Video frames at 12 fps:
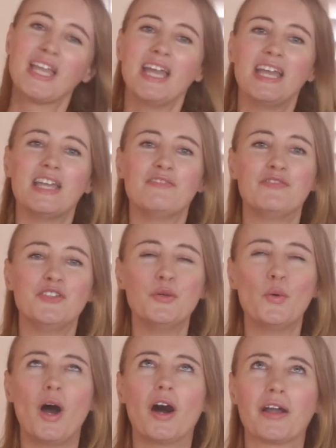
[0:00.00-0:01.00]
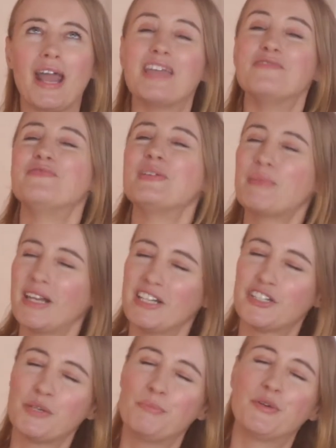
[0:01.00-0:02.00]
If you are a female
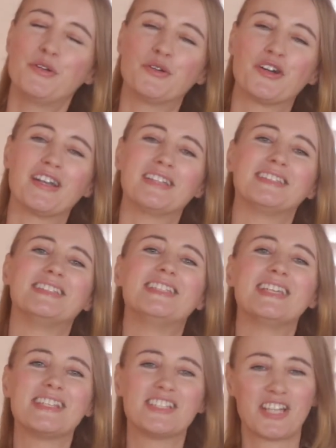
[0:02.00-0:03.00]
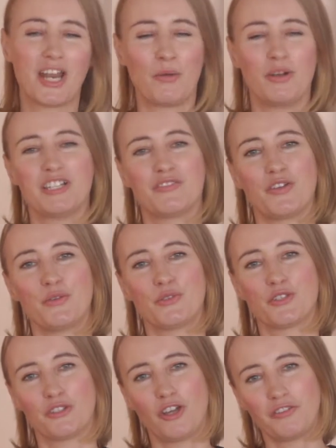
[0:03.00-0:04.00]
entrepreneur, this channel is for you,
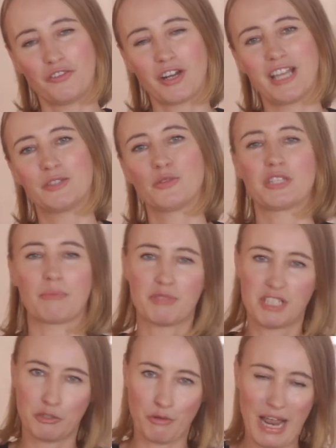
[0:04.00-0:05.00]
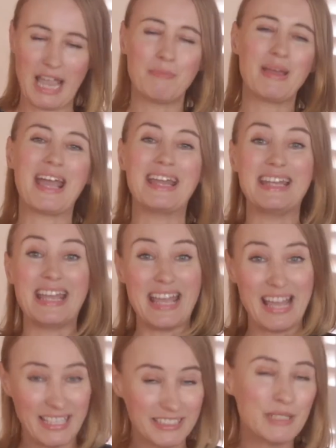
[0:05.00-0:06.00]
so don't forget to subscribe and
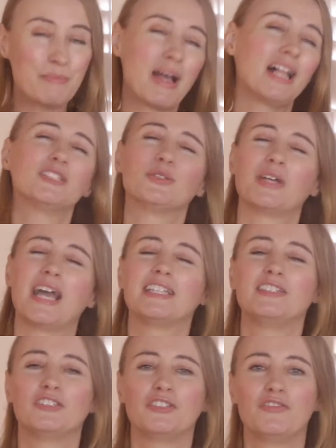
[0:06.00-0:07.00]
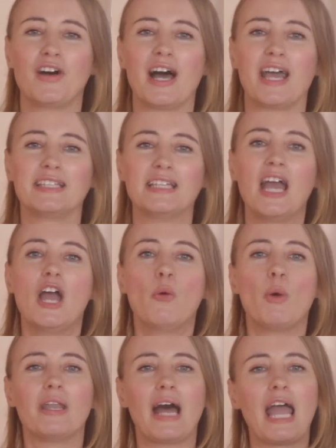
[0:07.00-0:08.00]
hit the bell to get notified
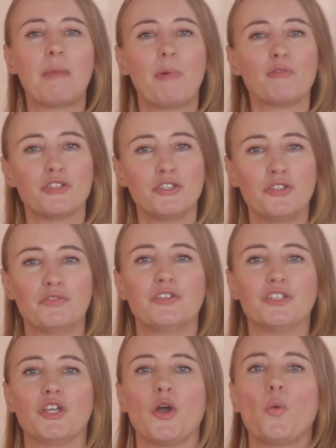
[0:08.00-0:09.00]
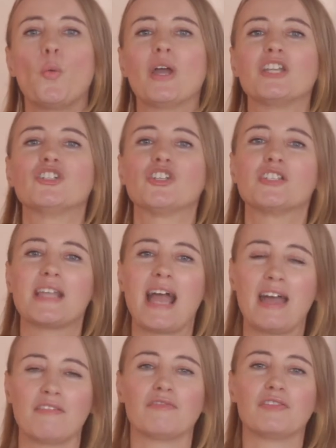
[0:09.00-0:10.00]
when I post a new video, which is
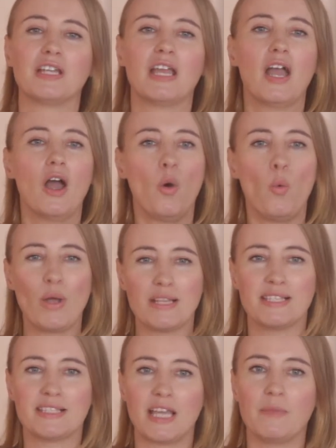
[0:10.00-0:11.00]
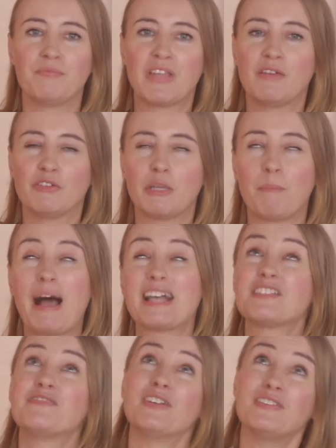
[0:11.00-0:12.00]
every Wednesday. For the
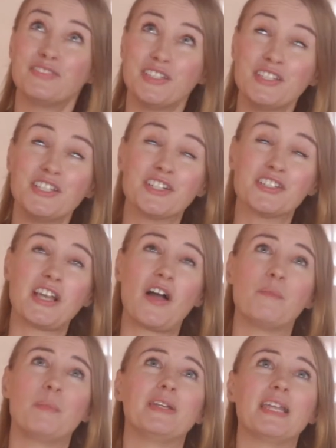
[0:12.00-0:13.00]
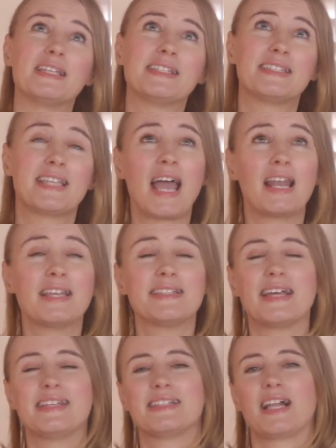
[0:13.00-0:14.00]
past 15 years, I've been a stylist.
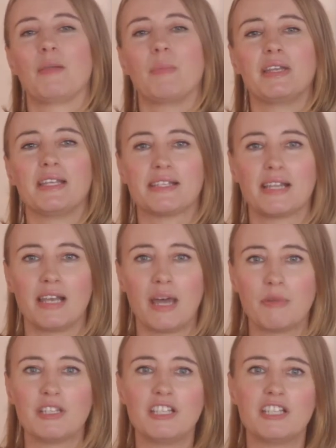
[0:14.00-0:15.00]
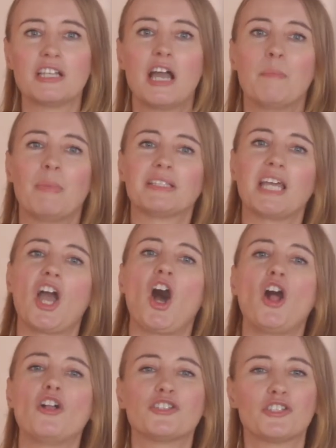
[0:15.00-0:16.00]
I style many celebrities, but I
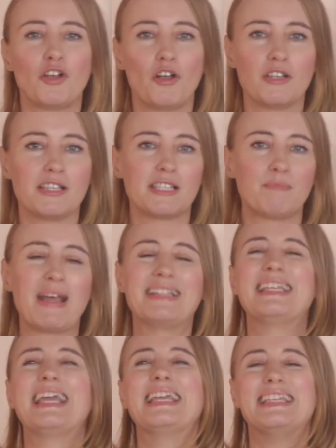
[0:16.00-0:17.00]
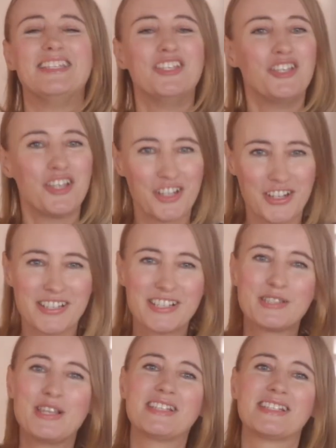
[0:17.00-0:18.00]
also spent
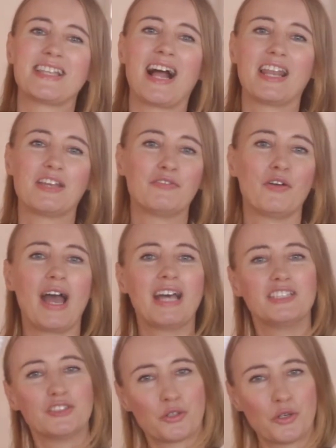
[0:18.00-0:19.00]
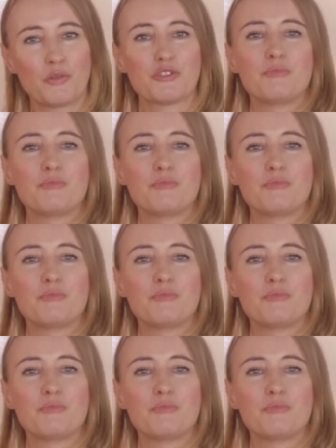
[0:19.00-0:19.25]
years styling for editorials,